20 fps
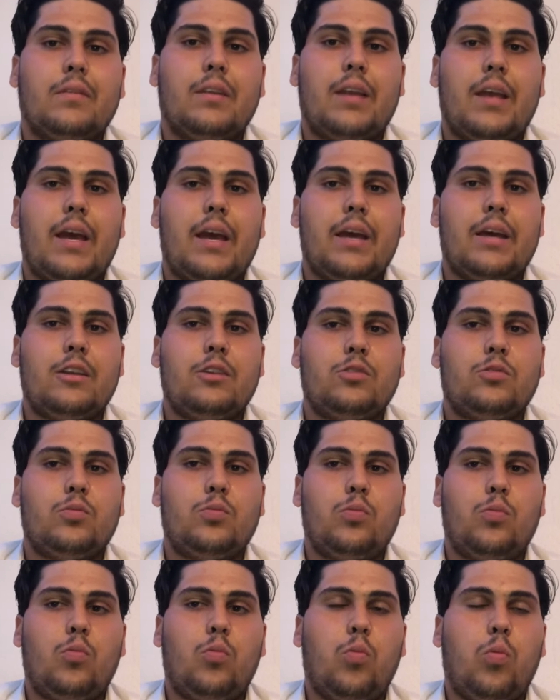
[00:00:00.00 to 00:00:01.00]
And
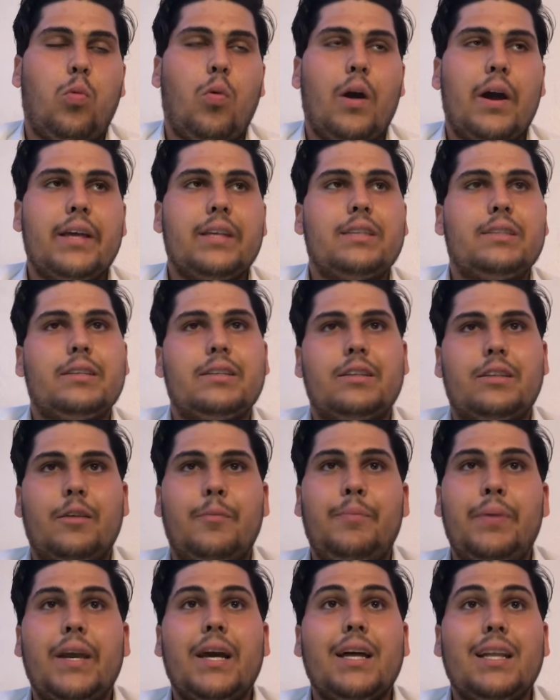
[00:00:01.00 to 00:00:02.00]
what the
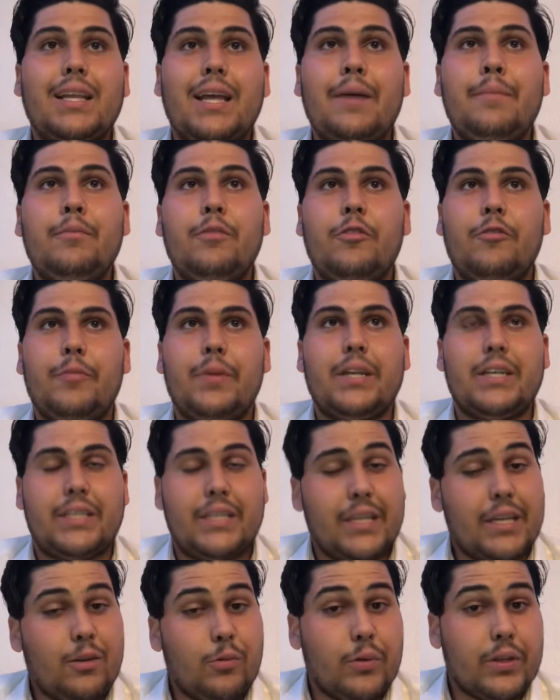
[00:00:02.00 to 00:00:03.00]
BLM movement
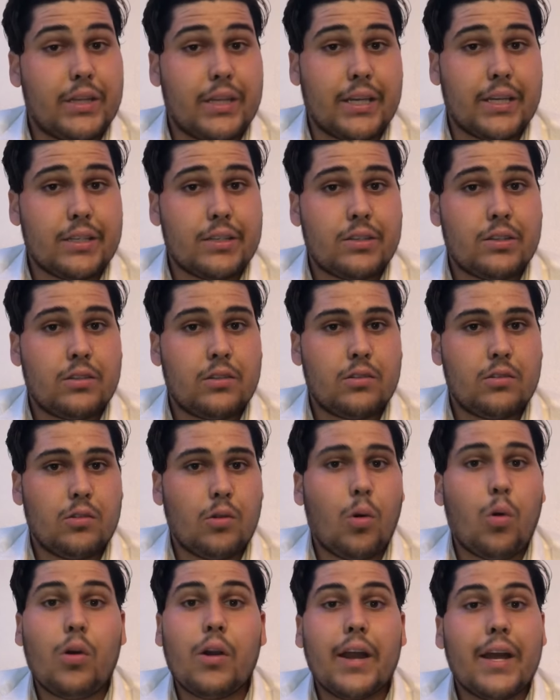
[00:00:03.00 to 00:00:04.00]
did with this,
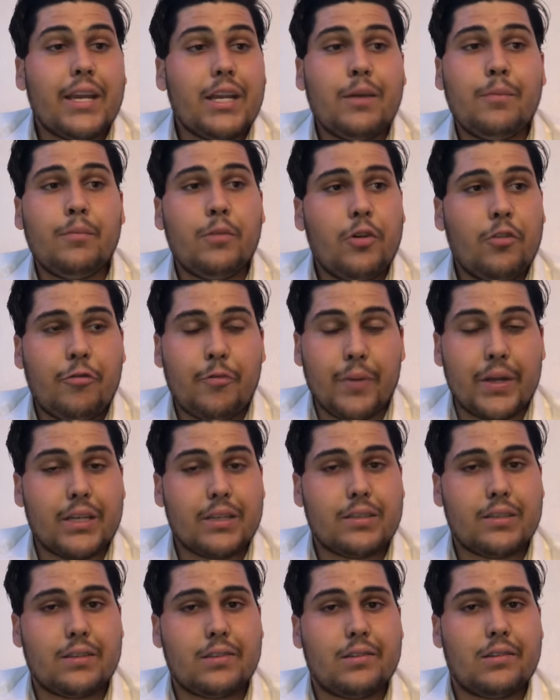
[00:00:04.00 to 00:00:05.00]
or any
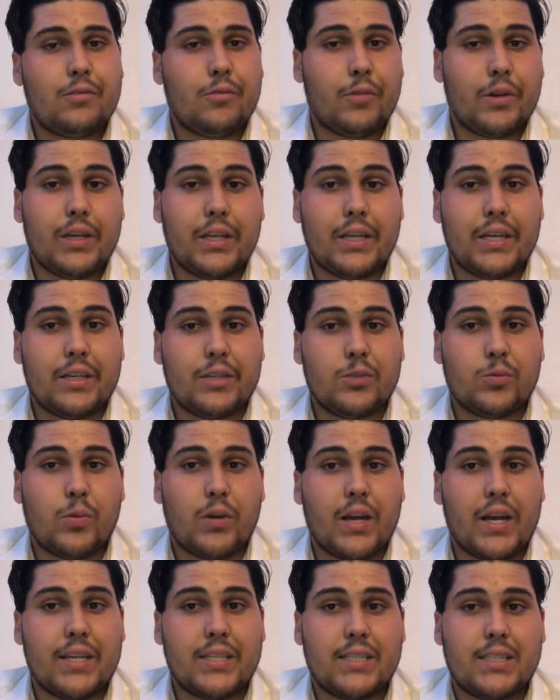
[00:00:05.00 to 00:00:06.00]
movement really, is what
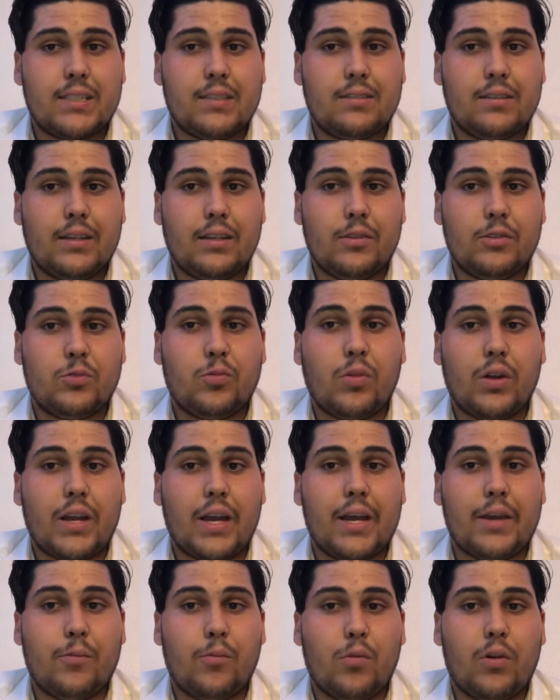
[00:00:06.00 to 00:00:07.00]

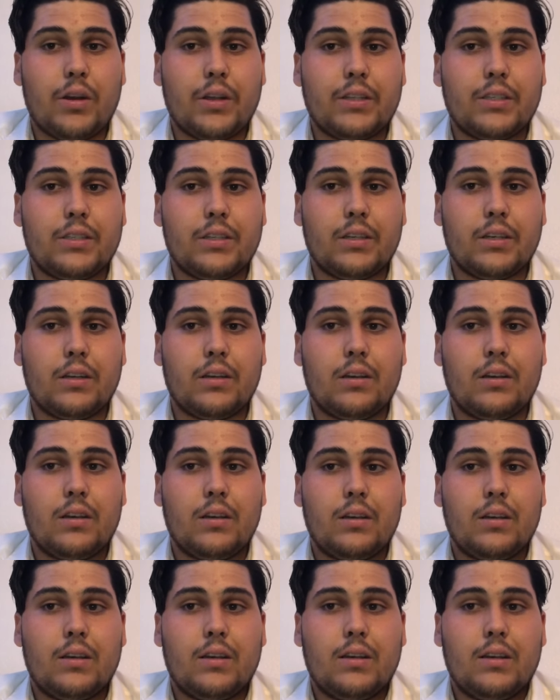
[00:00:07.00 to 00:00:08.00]
I wanted to
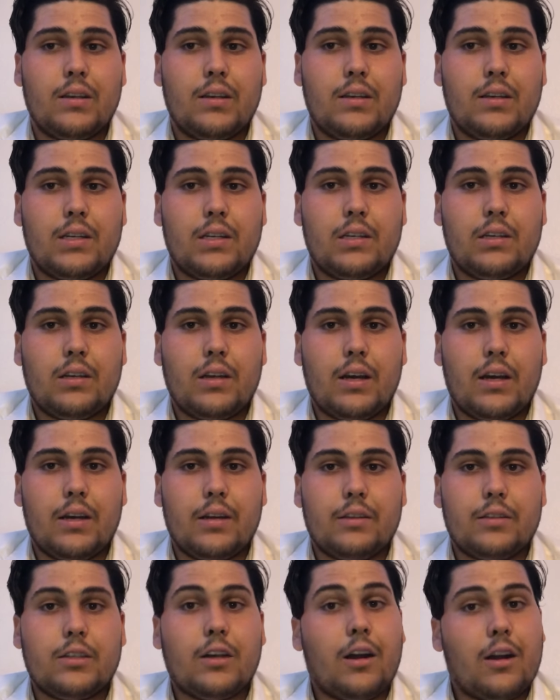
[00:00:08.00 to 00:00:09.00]

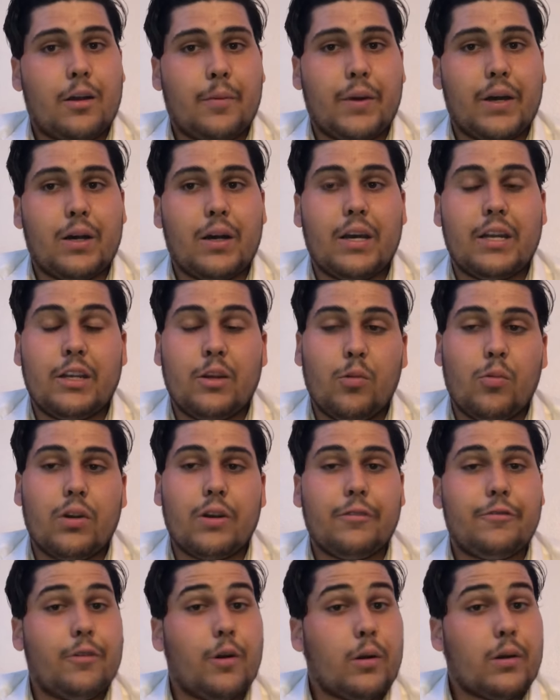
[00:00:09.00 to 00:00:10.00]
talk about. I didn't want
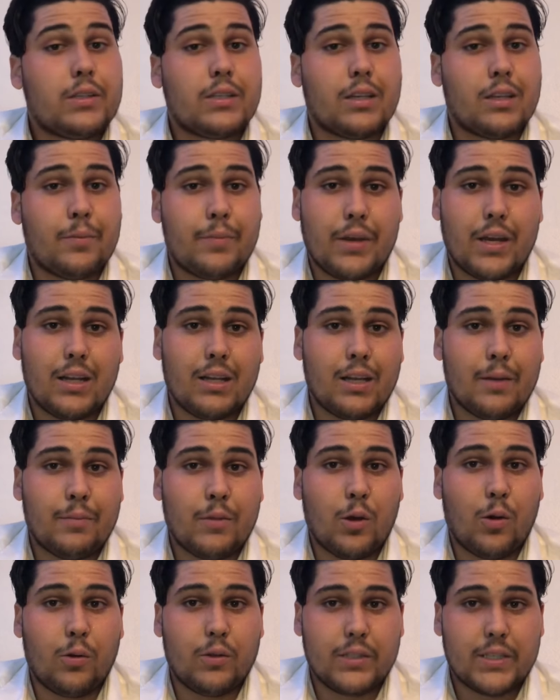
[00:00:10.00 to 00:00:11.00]
to focus on the BLM the
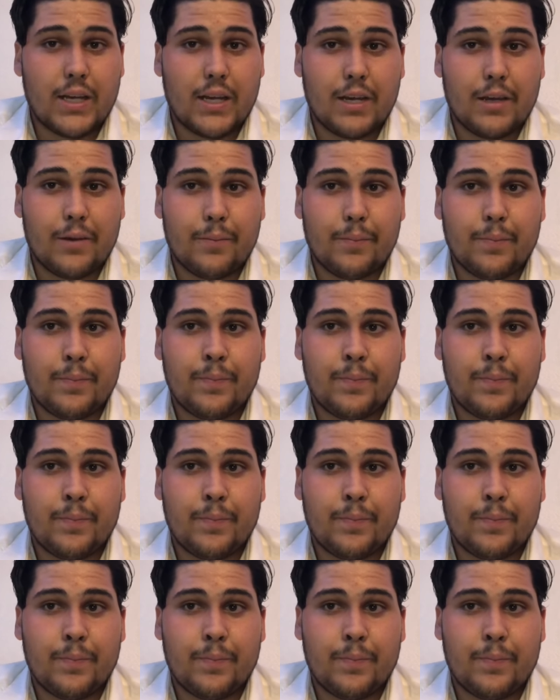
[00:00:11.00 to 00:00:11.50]
whole time.